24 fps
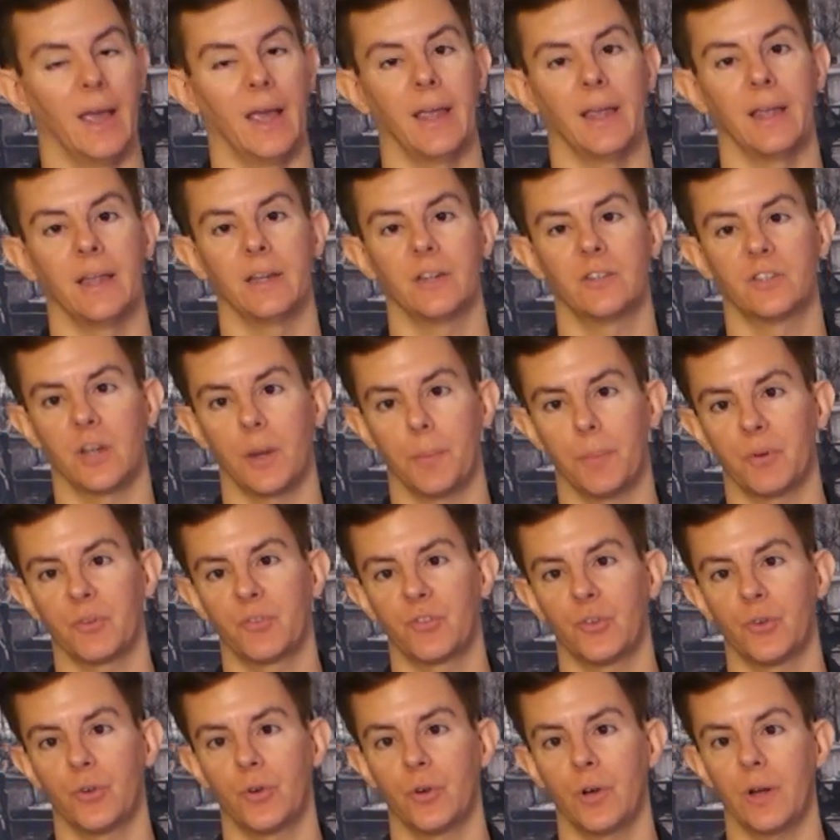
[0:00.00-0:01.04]
a
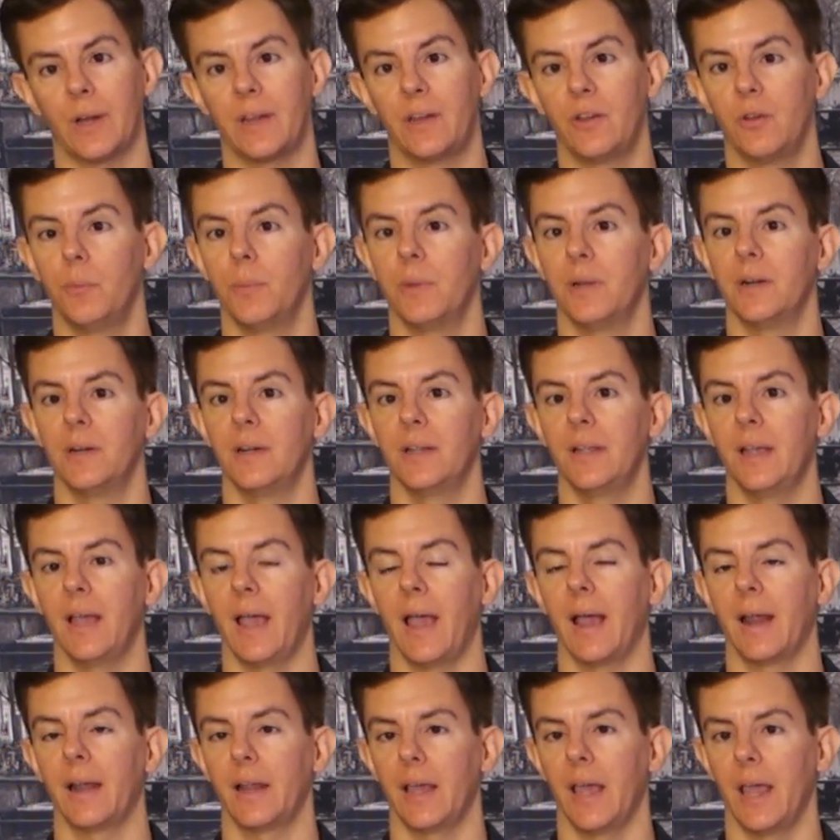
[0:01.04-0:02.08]
temperature, humidity,
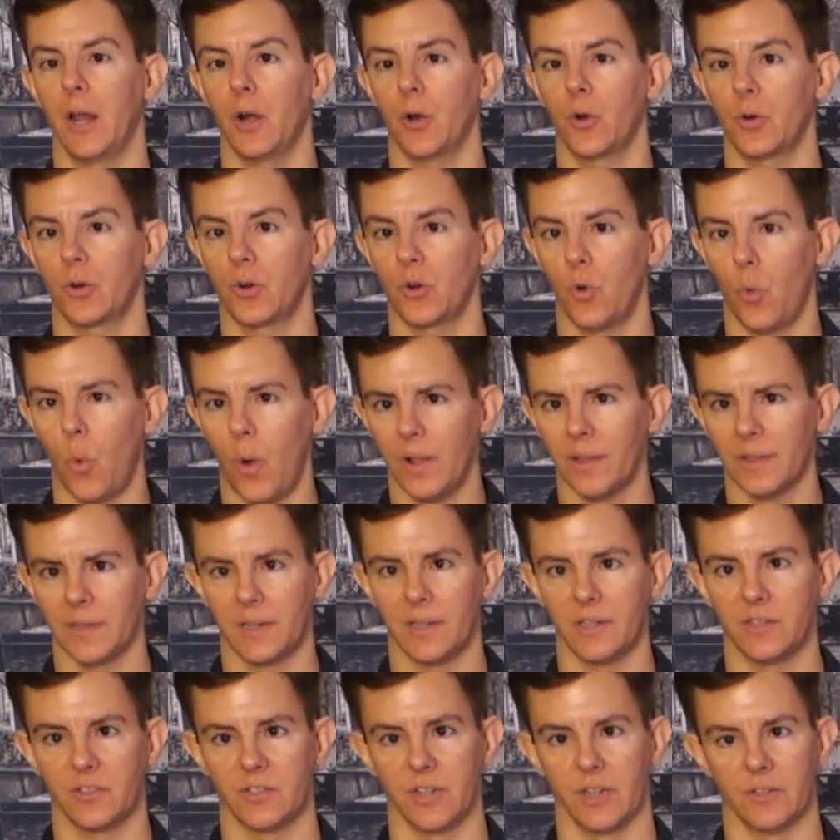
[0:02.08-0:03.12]
and air
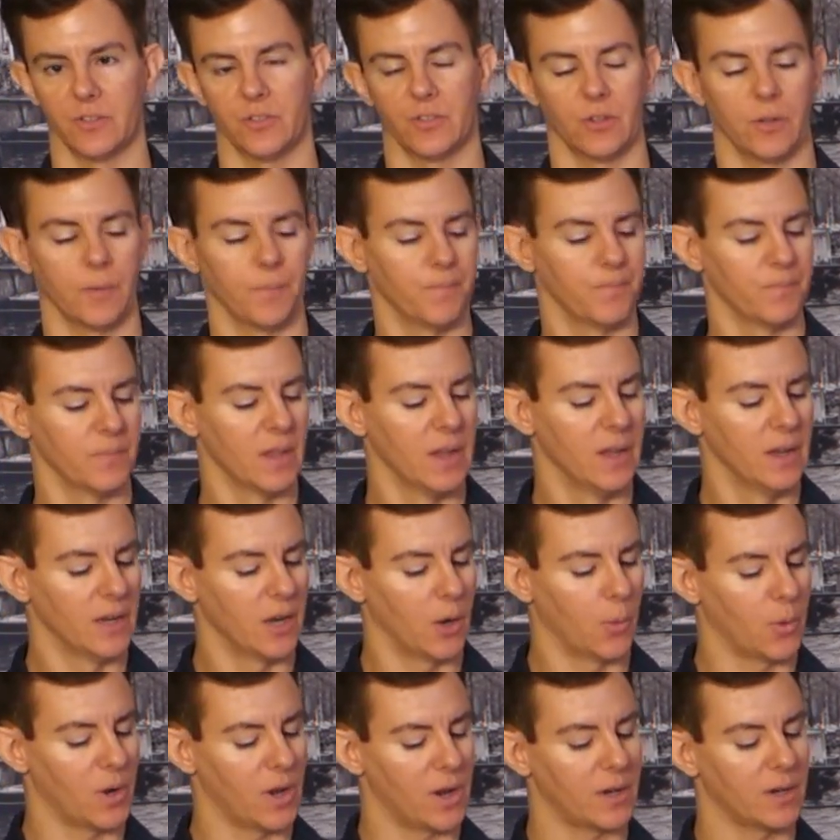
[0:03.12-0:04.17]
quality sensor.
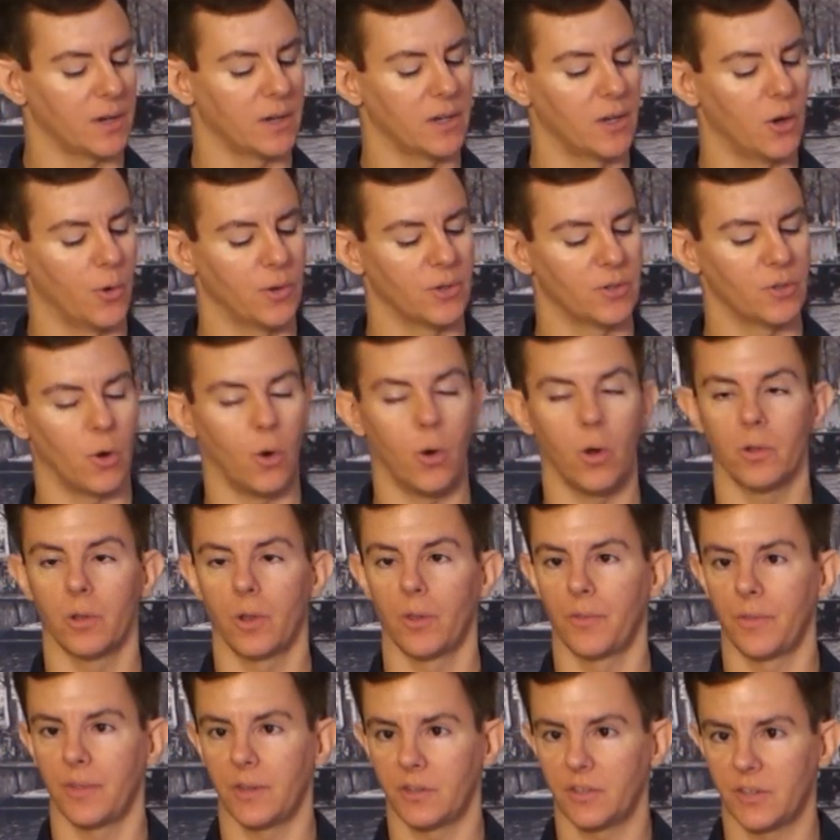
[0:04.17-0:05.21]
Now we're not going to go into all
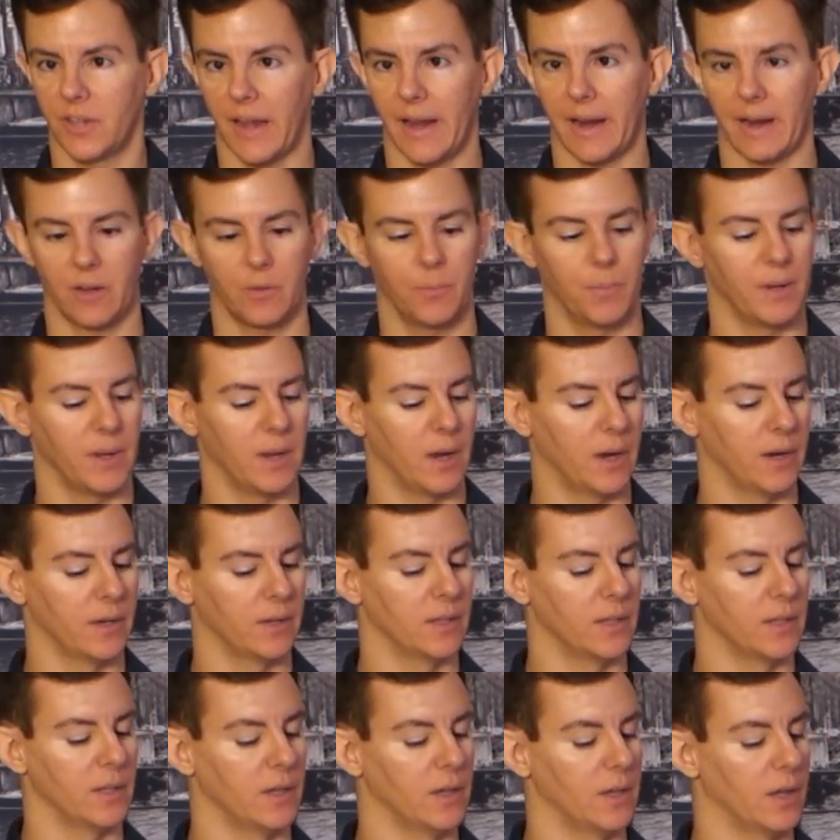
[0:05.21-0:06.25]
of the tech
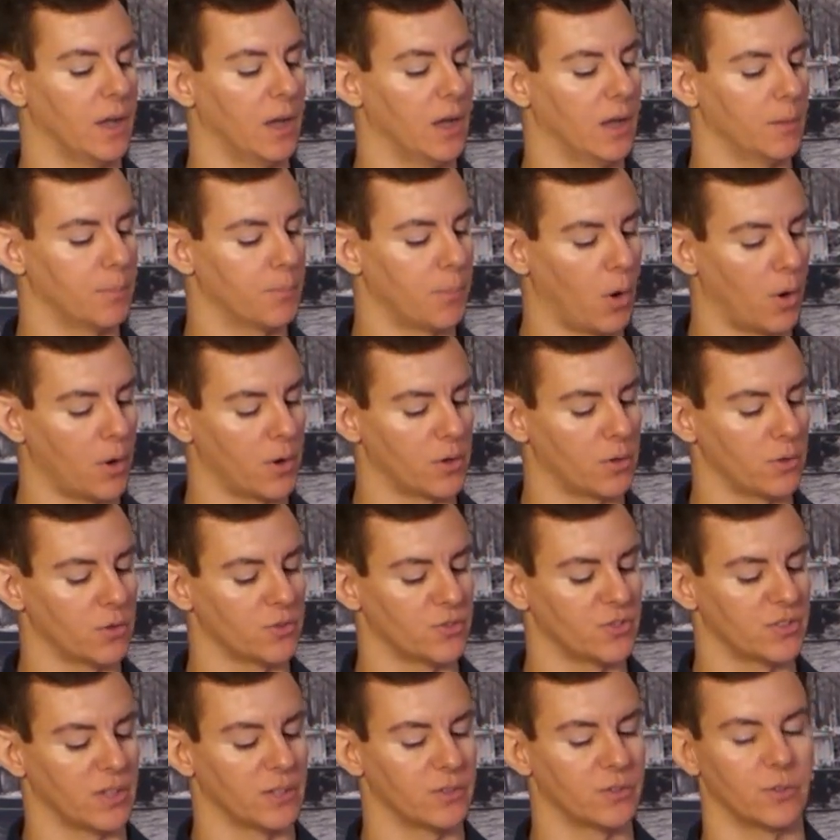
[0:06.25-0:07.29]
behind the particle
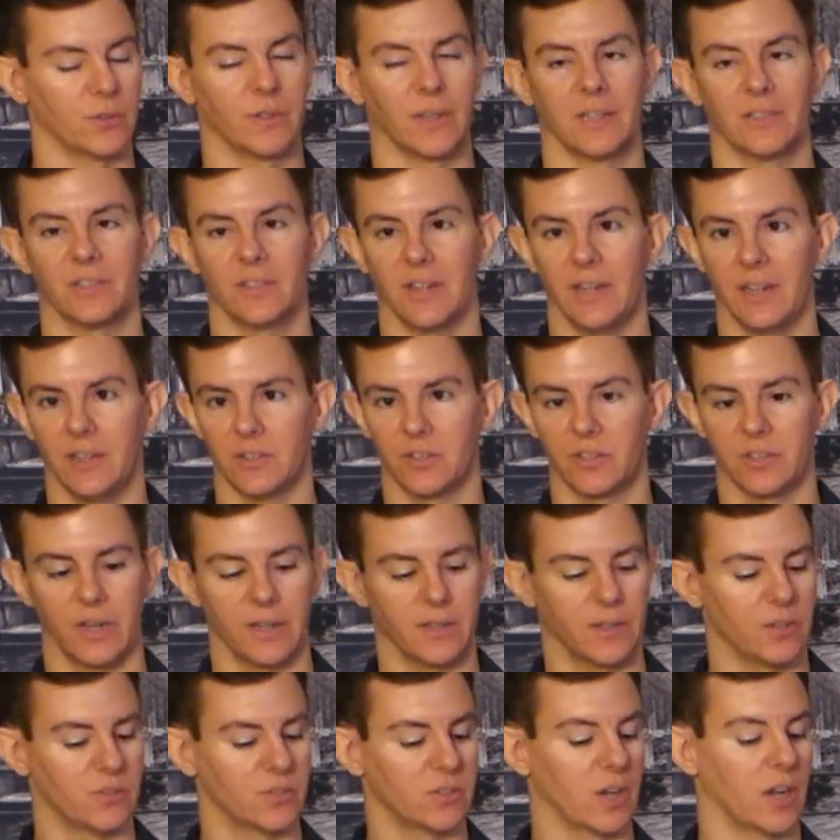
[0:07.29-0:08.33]
sensor that's
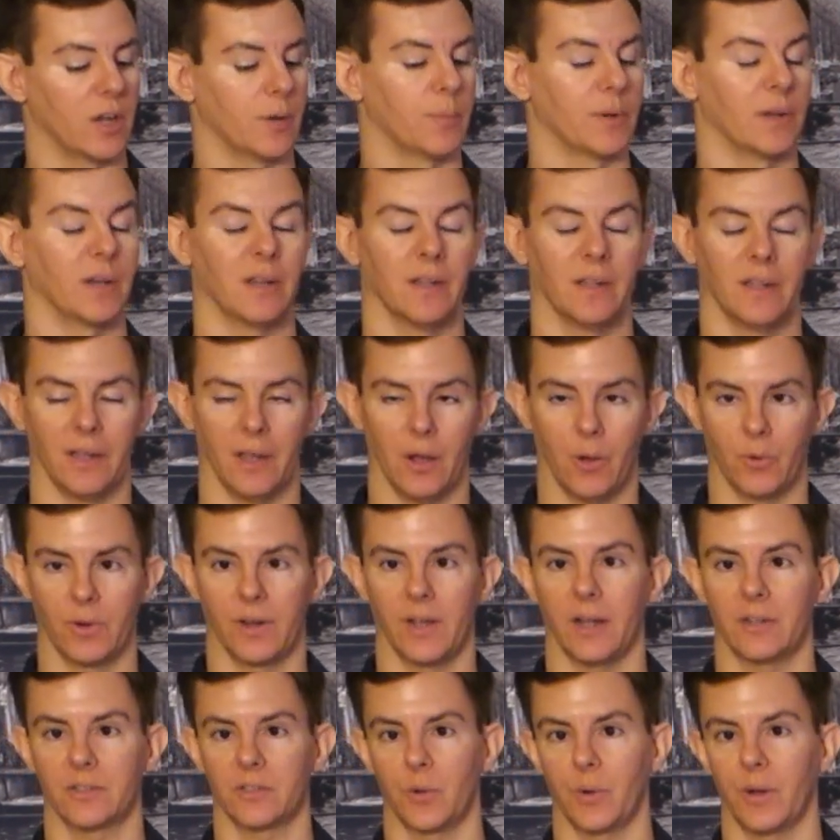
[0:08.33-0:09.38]
inside this guy, but
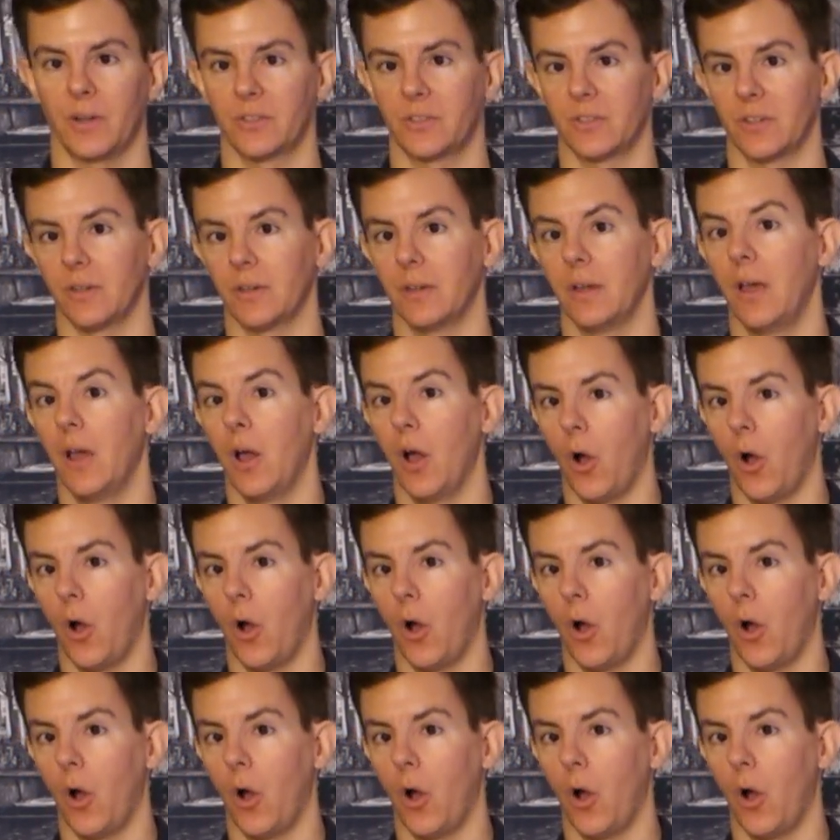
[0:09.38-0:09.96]
Elgato has an